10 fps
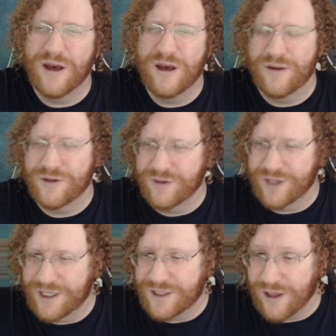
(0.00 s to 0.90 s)
Those are at
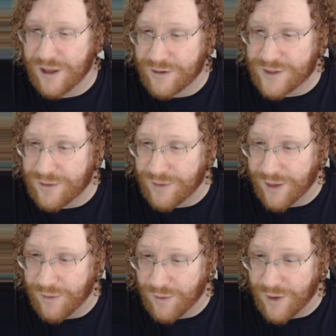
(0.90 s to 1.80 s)
least close to what
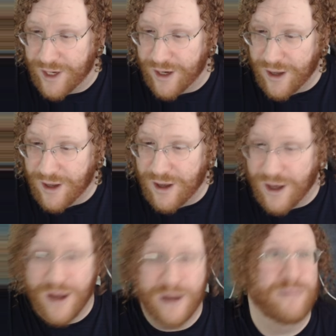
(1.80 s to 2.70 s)
I would want.
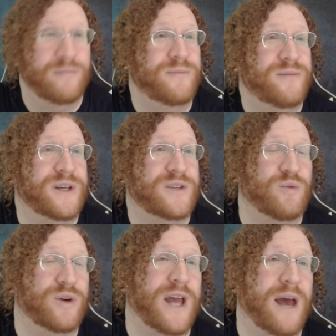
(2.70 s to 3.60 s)
This
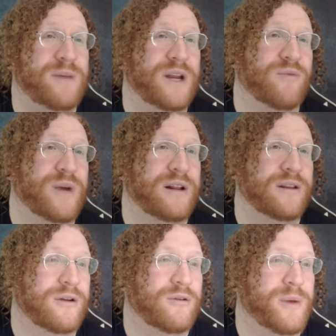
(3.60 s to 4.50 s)
would get me to read a
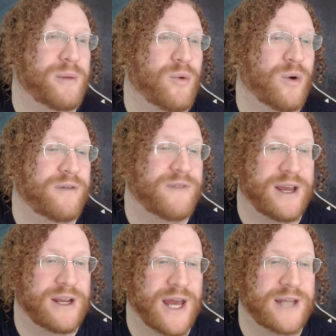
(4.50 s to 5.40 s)
little bit more if I
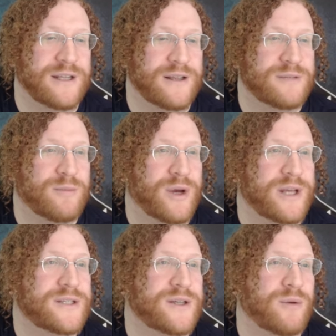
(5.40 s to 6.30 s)
could get to this
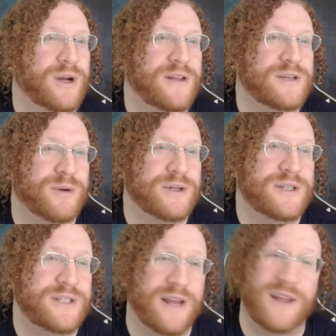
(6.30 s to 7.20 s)
point. So what did this
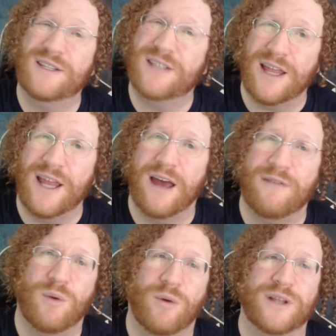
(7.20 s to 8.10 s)
person say? They said they have
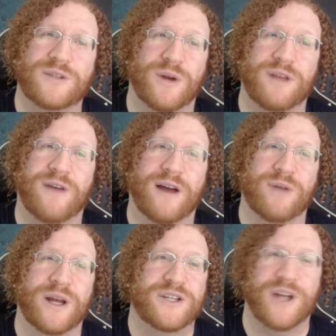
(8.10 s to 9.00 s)
a 1 in 25
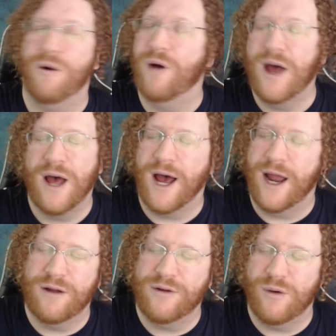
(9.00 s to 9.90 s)
ratio.
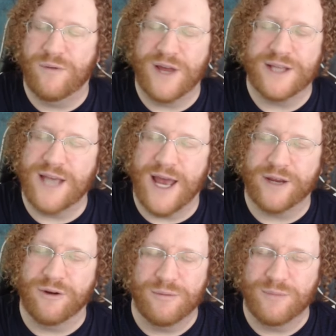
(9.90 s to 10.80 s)
I don't know if that's
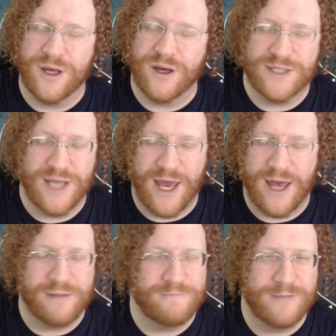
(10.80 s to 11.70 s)
accurate because,
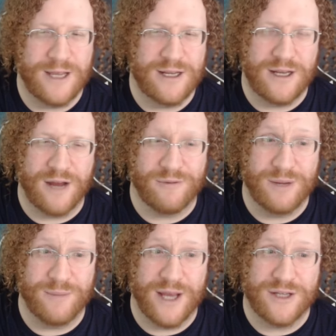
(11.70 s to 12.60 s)
again, they did not
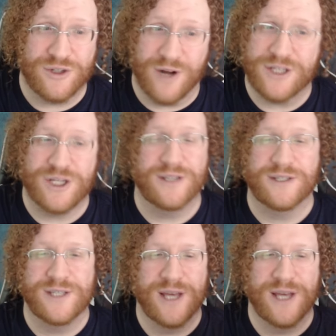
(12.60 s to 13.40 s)
read my instructions.